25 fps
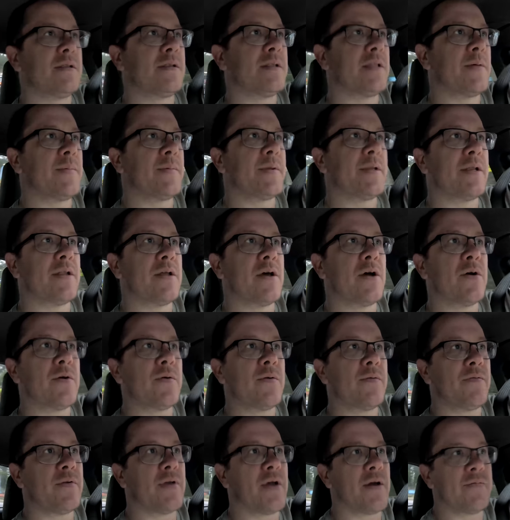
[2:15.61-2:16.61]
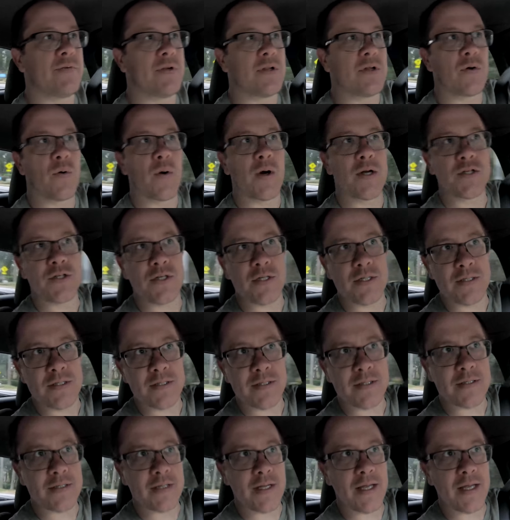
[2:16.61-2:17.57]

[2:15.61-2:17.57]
let me know if you have any questions,